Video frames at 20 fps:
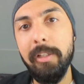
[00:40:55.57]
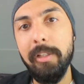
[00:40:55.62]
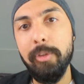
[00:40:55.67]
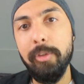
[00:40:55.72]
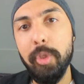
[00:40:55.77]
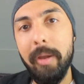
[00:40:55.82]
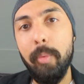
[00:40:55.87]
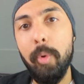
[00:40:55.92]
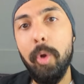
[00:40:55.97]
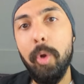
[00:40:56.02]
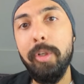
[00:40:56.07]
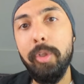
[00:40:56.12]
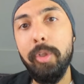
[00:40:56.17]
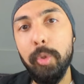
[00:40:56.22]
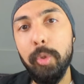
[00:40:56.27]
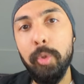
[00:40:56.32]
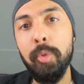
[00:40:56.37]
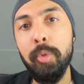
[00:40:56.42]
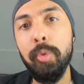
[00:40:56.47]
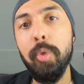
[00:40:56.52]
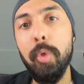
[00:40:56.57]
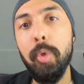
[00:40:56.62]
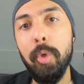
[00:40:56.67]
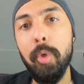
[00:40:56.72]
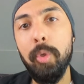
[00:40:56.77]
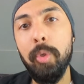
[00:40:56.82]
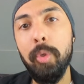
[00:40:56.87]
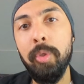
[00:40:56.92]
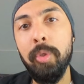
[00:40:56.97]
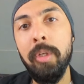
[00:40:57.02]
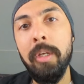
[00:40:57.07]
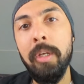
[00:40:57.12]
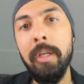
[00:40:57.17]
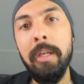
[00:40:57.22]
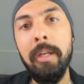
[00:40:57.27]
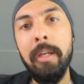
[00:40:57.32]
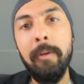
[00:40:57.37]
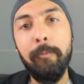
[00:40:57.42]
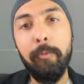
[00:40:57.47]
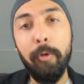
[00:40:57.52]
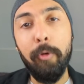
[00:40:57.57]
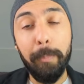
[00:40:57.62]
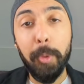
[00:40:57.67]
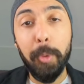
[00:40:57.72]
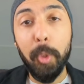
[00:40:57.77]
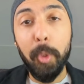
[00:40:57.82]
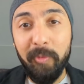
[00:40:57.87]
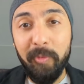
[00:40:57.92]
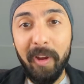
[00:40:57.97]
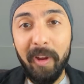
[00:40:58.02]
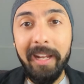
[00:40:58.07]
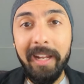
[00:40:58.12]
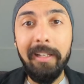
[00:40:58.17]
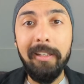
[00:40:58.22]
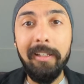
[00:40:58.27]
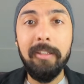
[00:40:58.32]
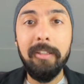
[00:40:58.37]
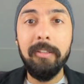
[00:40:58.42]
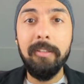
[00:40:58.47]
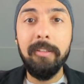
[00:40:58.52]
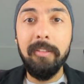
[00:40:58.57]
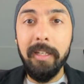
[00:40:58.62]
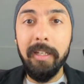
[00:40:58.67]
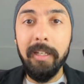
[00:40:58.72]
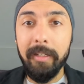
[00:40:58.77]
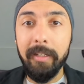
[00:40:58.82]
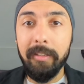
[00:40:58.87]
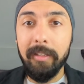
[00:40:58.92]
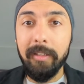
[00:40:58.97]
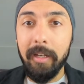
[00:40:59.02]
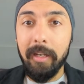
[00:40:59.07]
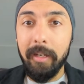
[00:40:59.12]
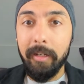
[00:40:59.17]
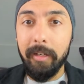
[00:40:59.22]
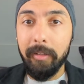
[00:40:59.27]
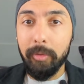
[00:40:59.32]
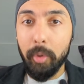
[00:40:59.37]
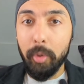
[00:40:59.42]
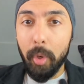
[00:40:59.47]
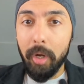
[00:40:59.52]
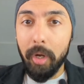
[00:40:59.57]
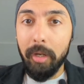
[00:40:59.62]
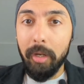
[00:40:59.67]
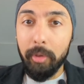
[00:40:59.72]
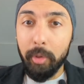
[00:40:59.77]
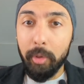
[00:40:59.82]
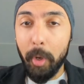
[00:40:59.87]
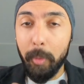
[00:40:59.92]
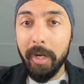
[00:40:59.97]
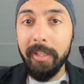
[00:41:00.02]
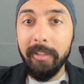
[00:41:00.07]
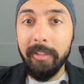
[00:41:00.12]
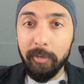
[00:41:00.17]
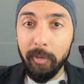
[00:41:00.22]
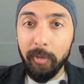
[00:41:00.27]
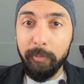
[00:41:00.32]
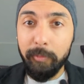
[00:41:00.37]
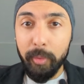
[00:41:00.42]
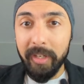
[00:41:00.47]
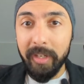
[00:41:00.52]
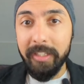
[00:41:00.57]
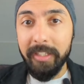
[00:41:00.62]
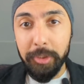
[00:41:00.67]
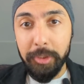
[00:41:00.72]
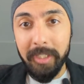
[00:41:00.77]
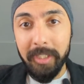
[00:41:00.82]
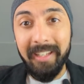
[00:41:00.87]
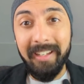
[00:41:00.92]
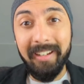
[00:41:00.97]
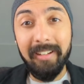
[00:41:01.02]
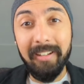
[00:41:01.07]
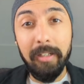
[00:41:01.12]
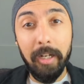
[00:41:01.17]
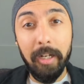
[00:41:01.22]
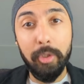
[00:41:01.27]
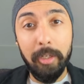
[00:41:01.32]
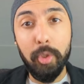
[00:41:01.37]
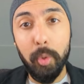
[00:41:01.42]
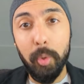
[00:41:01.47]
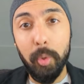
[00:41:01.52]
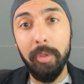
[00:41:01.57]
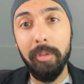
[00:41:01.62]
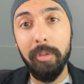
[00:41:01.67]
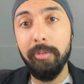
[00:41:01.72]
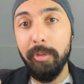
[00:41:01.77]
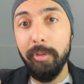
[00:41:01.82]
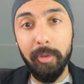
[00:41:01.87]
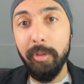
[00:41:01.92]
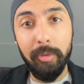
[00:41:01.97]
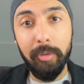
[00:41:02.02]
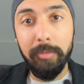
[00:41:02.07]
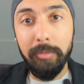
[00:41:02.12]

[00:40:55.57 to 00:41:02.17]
So I want to go for profiles that are called robotic software engineer control. So you're